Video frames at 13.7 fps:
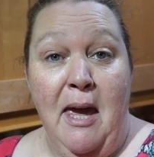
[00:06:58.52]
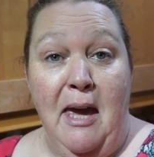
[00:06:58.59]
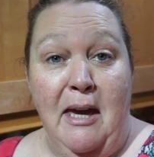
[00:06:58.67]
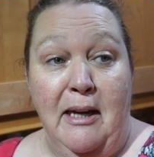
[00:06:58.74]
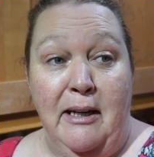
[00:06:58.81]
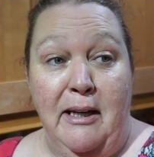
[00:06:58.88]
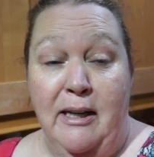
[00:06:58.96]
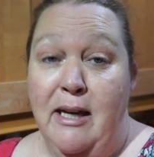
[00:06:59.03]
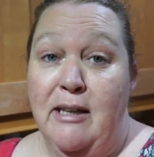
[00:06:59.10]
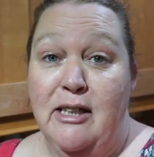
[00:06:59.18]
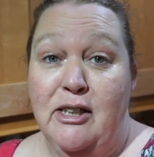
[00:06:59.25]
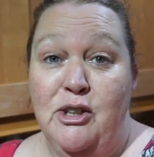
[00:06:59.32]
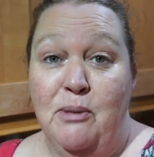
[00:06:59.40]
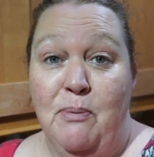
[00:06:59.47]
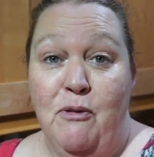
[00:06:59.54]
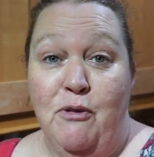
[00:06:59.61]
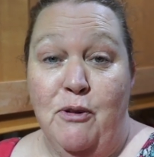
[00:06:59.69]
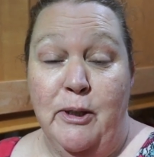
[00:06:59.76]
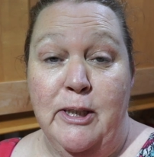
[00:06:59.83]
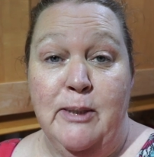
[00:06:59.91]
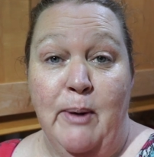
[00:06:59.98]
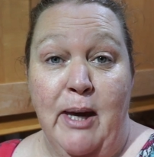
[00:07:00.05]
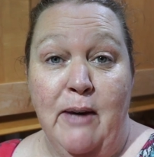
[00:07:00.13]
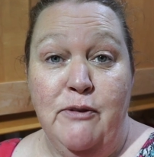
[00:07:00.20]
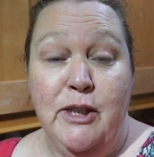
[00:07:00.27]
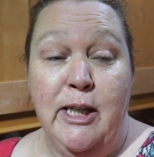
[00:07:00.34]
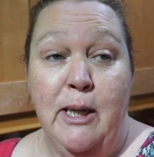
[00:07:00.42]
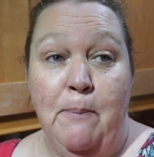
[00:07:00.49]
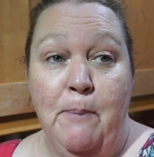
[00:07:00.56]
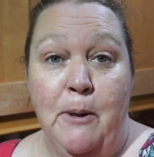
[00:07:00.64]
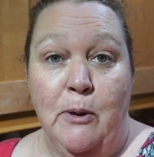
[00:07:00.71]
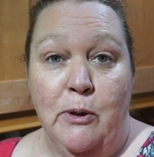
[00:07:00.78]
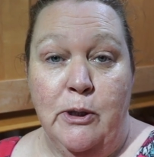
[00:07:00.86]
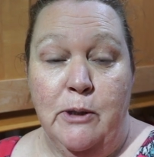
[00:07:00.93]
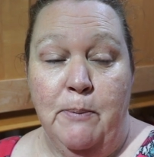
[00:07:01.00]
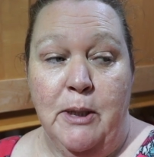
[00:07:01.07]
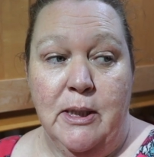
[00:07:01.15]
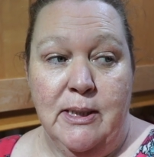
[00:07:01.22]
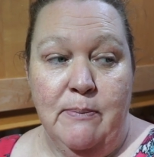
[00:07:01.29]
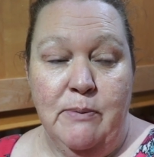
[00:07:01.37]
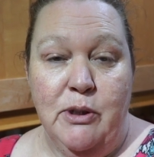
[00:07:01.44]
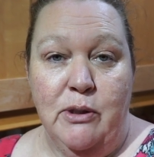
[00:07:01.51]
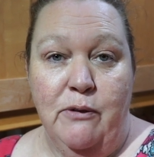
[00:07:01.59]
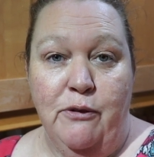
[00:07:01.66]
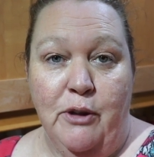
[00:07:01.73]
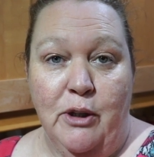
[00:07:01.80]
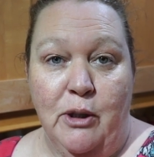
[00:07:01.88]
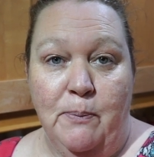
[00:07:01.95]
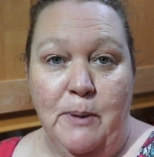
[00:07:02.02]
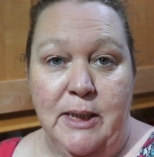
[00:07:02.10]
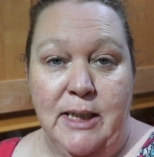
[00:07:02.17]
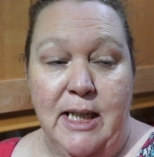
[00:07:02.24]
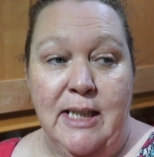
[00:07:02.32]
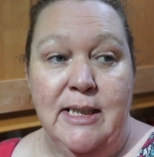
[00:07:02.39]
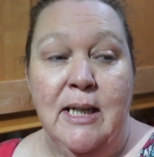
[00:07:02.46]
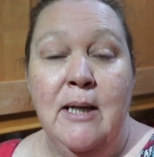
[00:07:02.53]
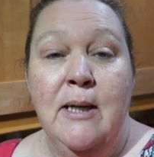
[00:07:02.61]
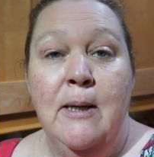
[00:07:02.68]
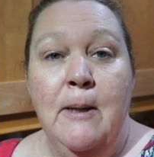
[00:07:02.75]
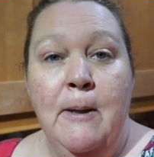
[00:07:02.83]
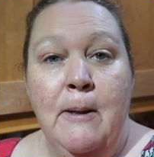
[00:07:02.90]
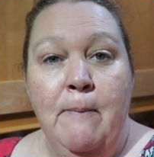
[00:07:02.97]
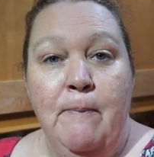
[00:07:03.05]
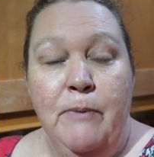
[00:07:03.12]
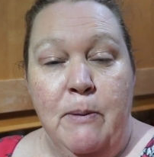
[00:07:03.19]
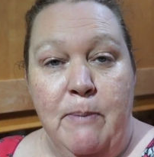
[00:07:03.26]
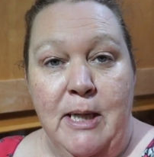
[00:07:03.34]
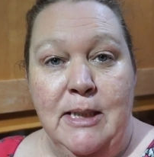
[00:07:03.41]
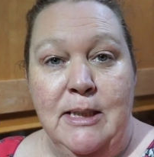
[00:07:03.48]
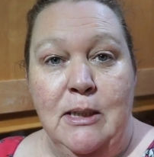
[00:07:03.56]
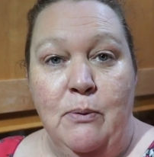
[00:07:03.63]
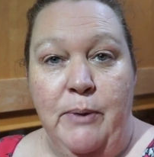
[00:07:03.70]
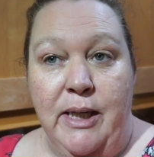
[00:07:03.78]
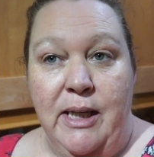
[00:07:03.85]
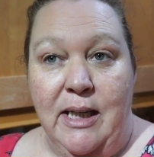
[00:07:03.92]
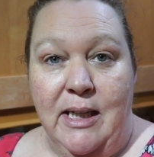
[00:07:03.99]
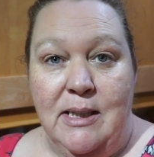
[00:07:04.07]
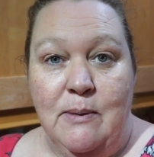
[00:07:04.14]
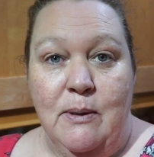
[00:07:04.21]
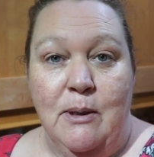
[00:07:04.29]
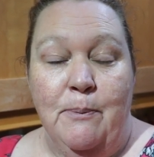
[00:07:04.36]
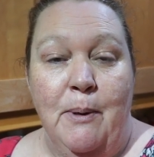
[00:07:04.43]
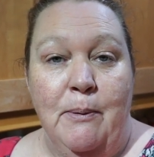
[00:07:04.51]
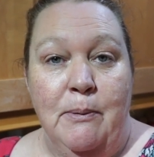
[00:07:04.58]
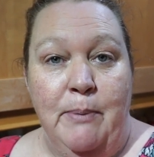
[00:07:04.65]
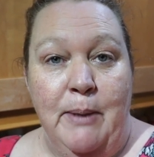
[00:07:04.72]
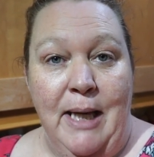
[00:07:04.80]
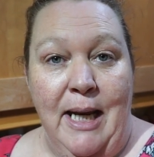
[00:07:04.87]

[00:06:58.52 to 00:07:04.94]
And yeah, that should be fun. So I have to keep it under because I'm doing it for a couple of days. The meals of the week next week will probably be